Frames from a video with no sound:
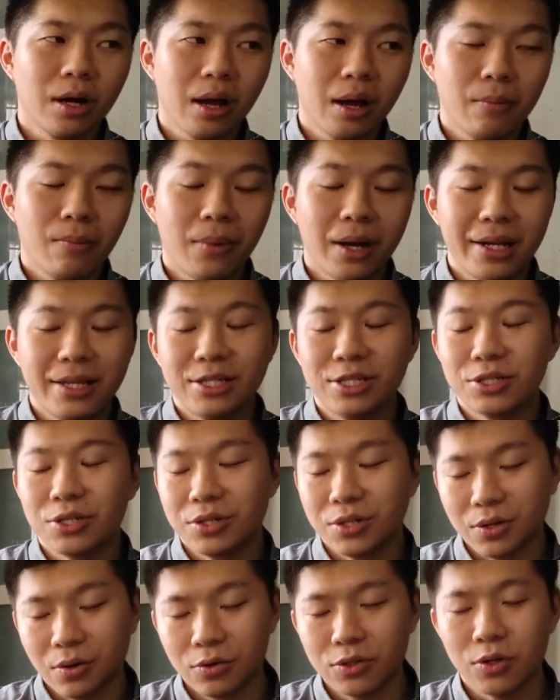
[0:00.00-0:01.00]
but she
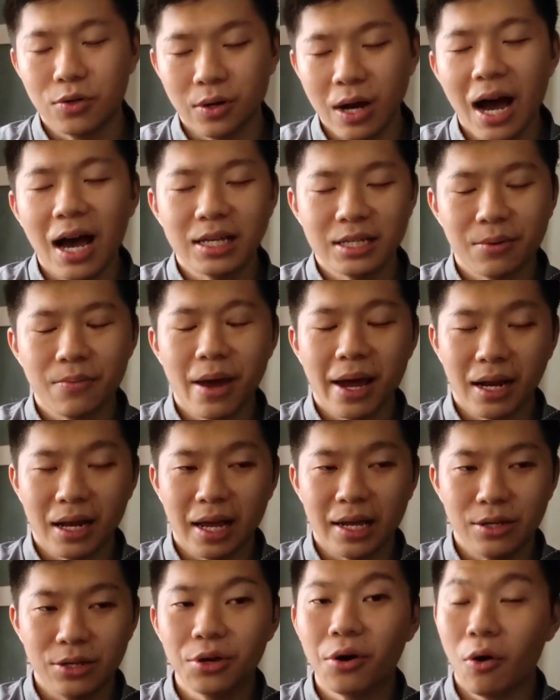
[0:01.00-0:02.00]
also asked back
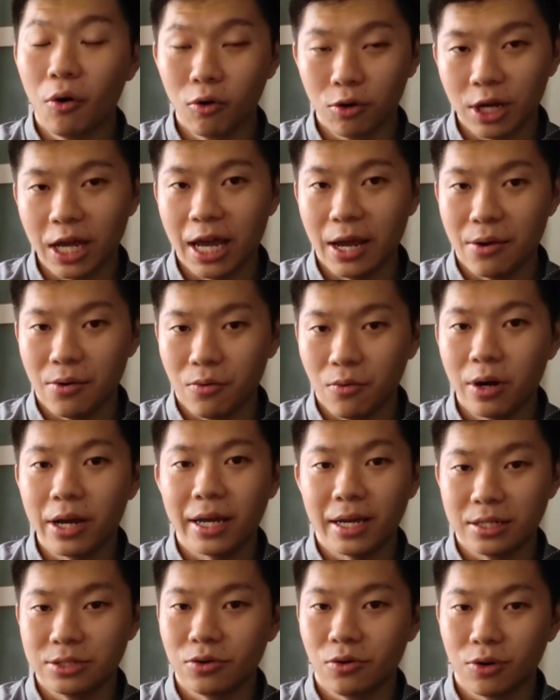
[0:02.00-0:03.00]
like, "You're okay working
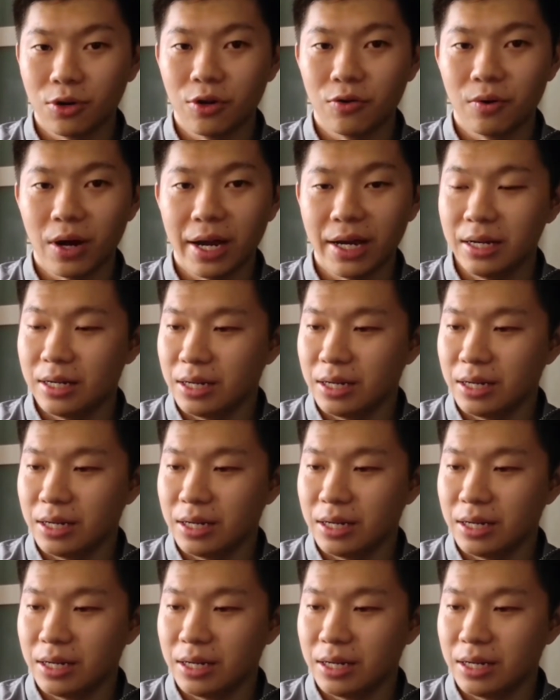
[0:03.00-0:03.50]
in Tokyo, right?"